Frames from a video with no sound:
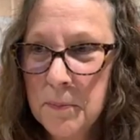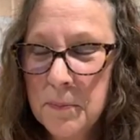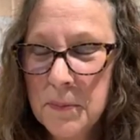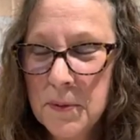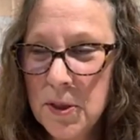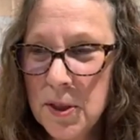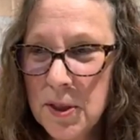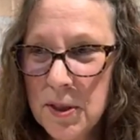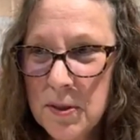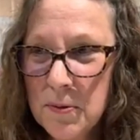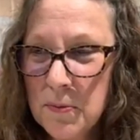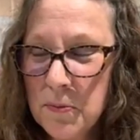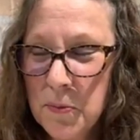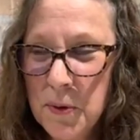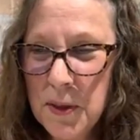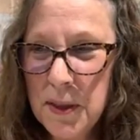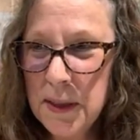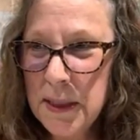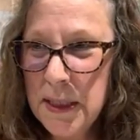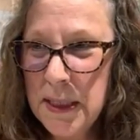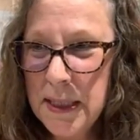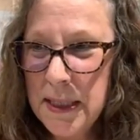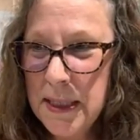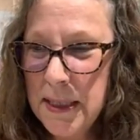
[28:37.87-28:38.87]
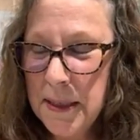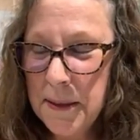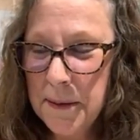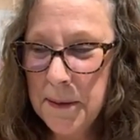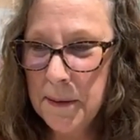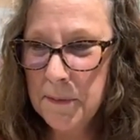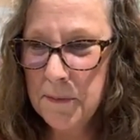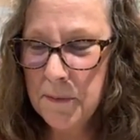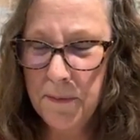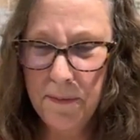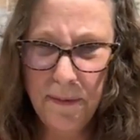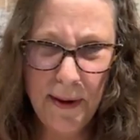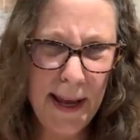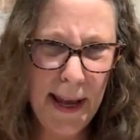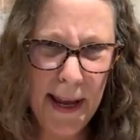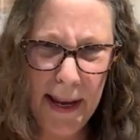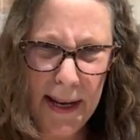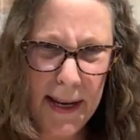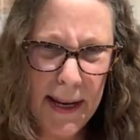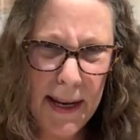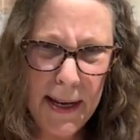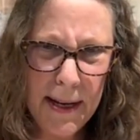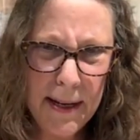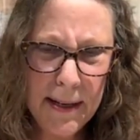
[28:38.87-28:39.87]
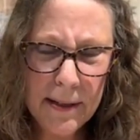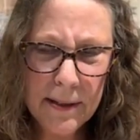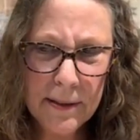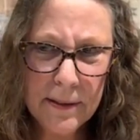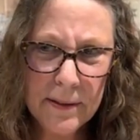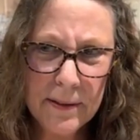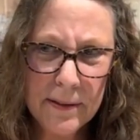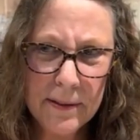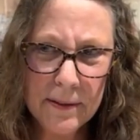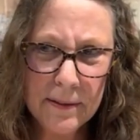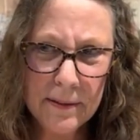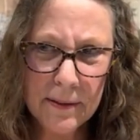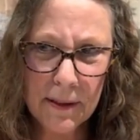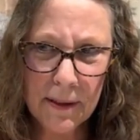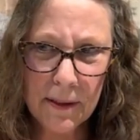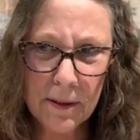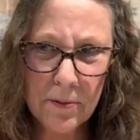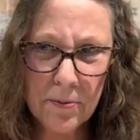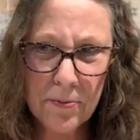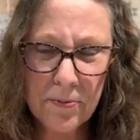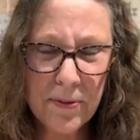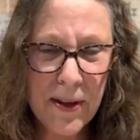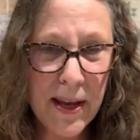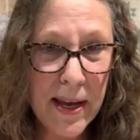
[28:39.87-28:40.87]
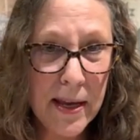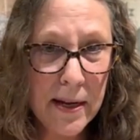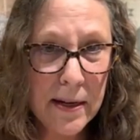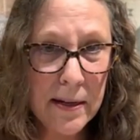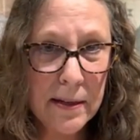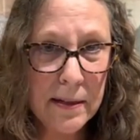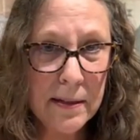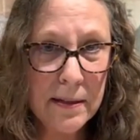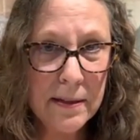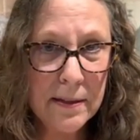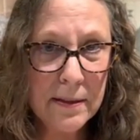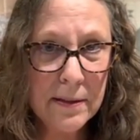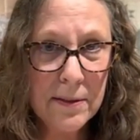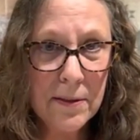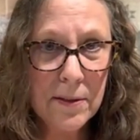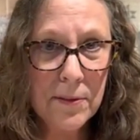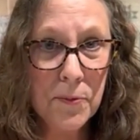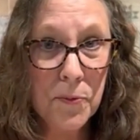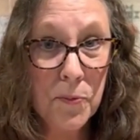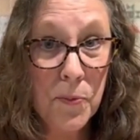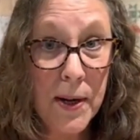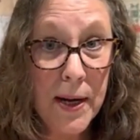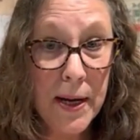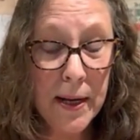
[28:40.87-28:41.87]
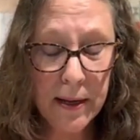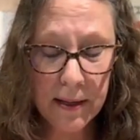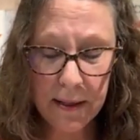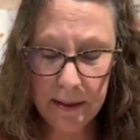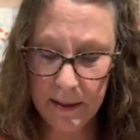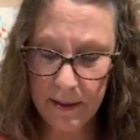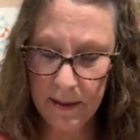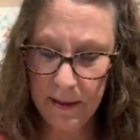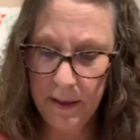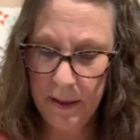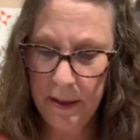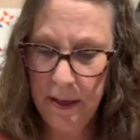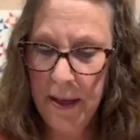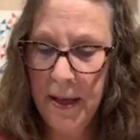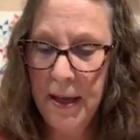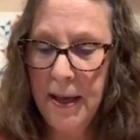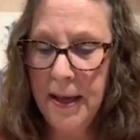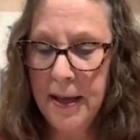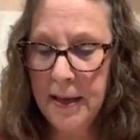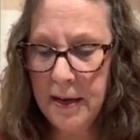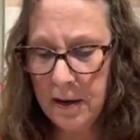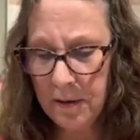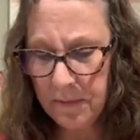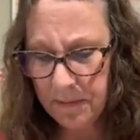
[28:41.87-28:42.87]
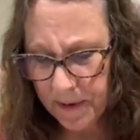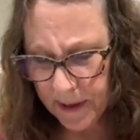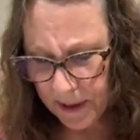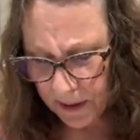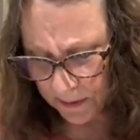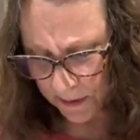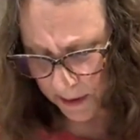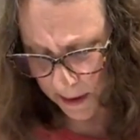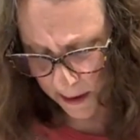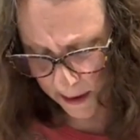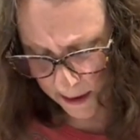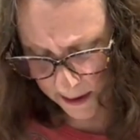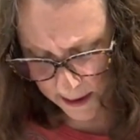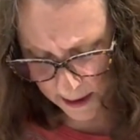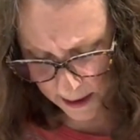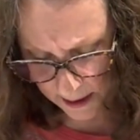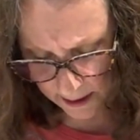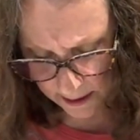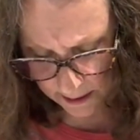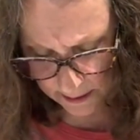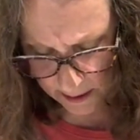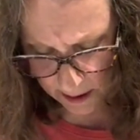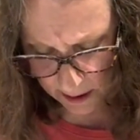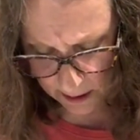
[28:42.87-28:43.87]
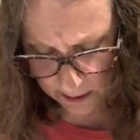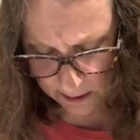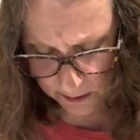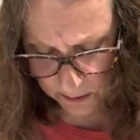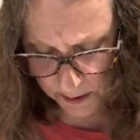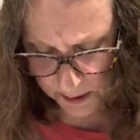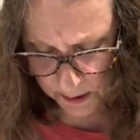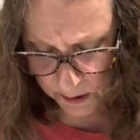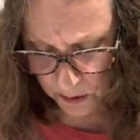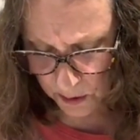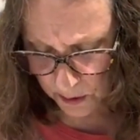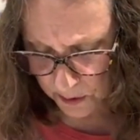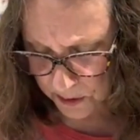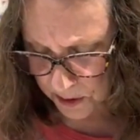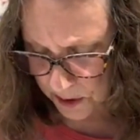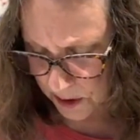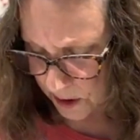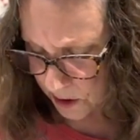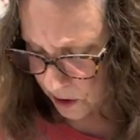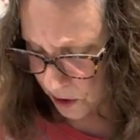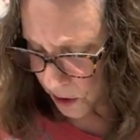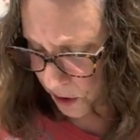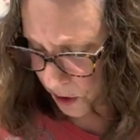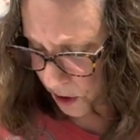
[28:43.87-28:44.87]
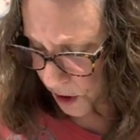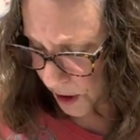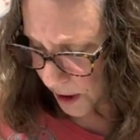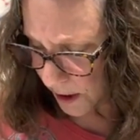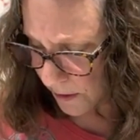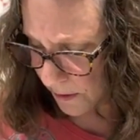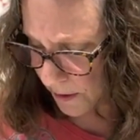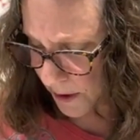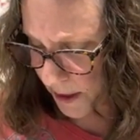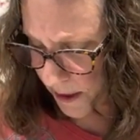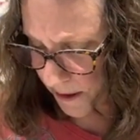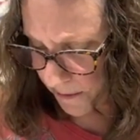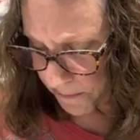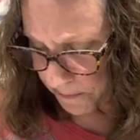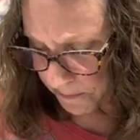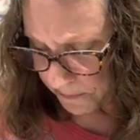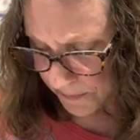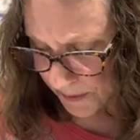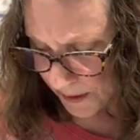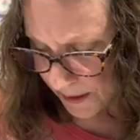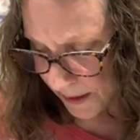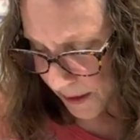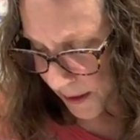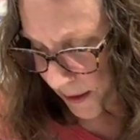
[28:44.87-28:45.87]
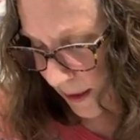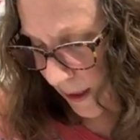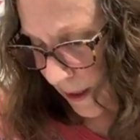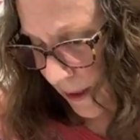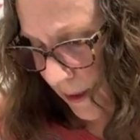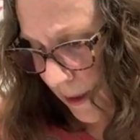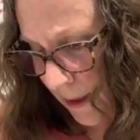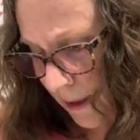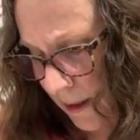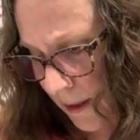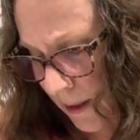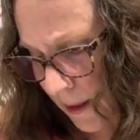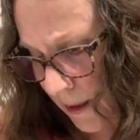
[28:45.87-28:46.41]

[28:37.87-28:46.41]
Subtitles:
just really vague, faded red. And I found this at Colorado Cross Stitcher Sherry, and it